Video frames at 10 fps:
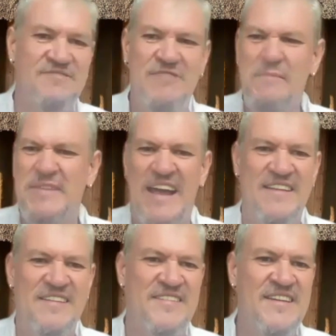
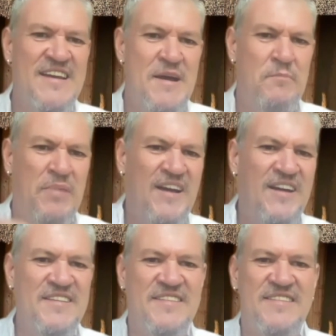reptiles,
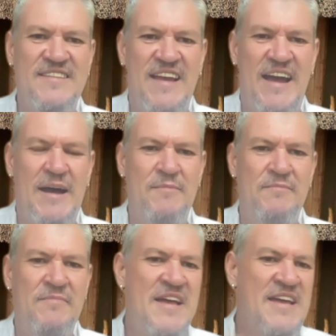plants,
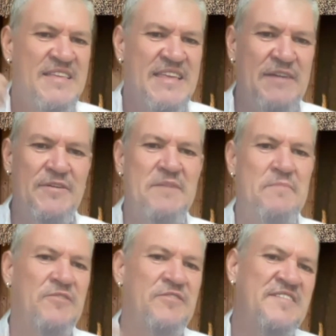um, even the
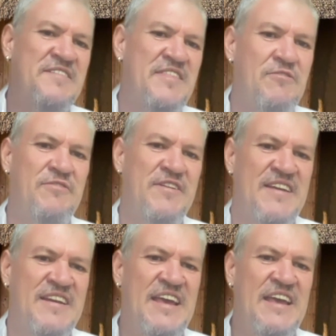mountains and the rivers.
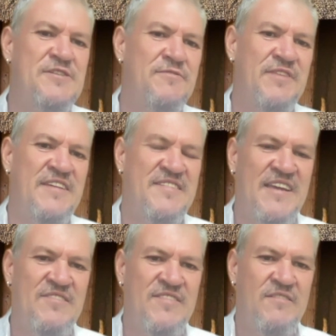And each of these
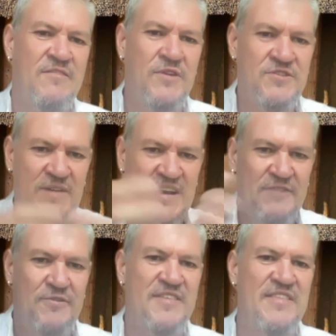things which we live
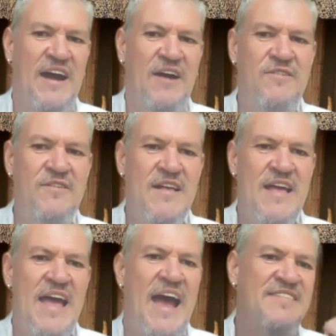with now
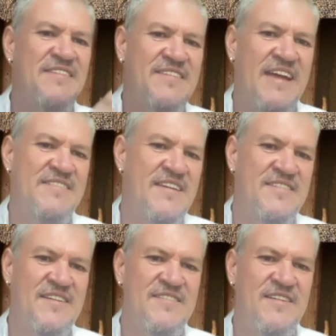has its
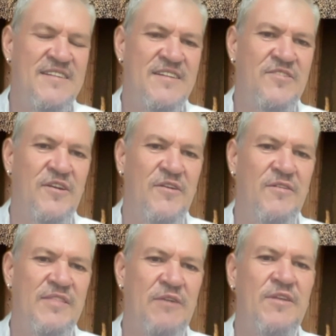ancestors. So
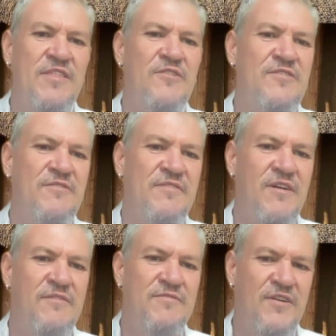there were those of,
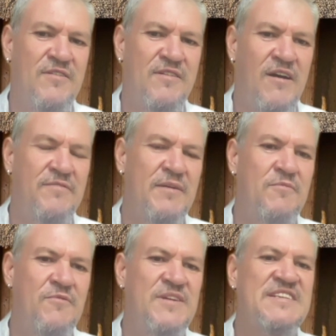of, the, of
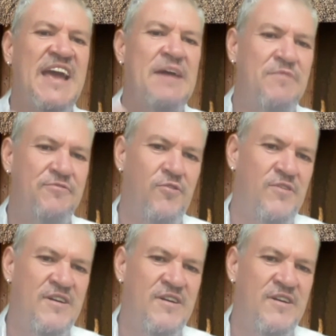them which came before.